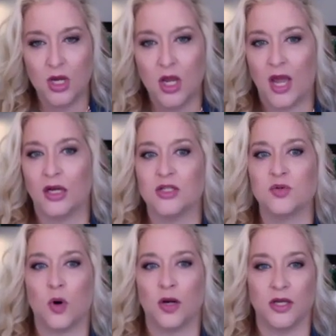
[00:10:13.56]
Yeah. And
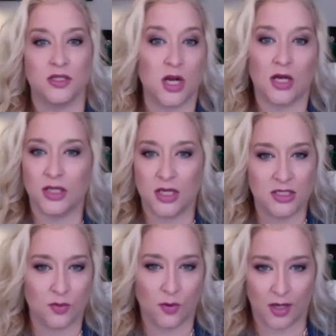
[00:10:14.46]
it's one, it's not the
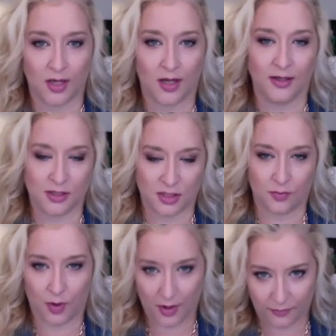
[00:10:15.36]
easy way, and it's
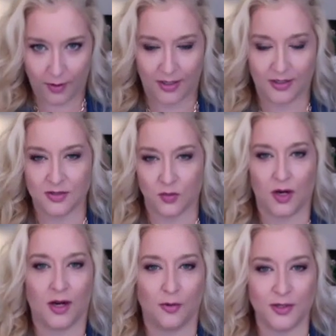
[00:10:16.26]
the brave way, is
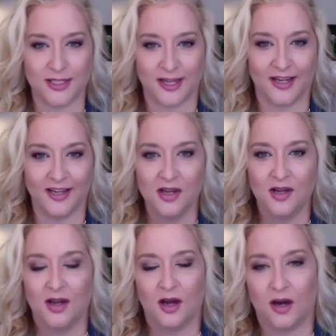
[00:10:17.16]
what I always say.
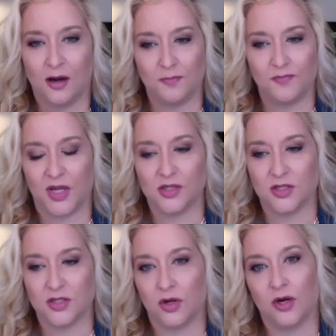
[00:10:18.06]
Yeah. Um, and
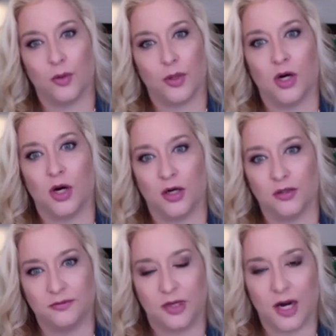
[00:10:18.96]
so here we
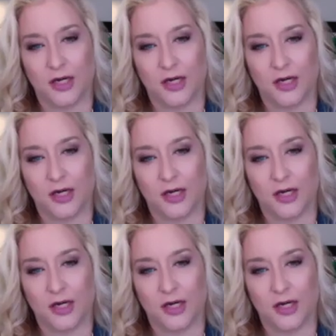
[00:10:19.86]
are, right?